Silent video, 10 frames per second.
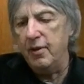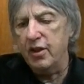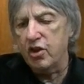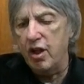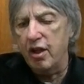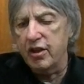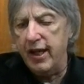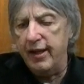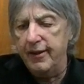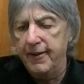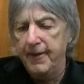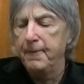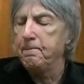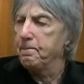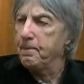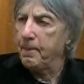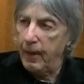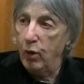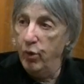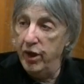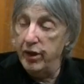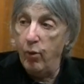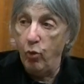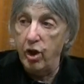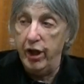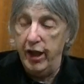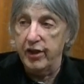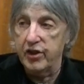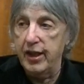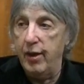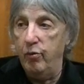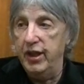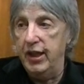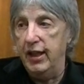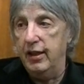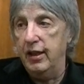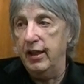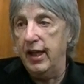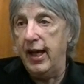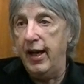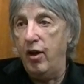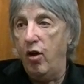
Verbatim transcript: of the songs that we that weren't hits that we did that I